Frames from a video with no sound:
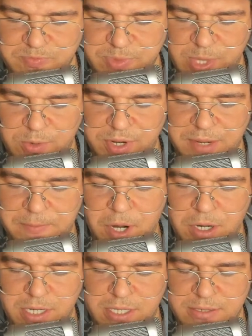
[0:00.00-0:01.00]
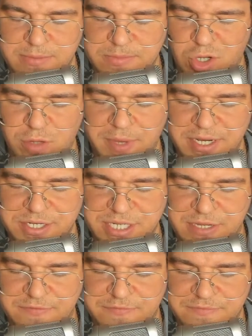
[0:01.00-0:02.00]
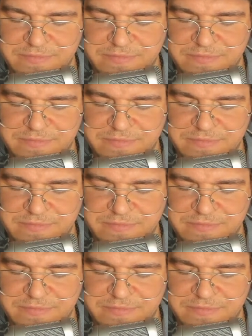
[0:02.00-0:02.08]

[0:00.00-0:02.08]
You're in a park all by yourself.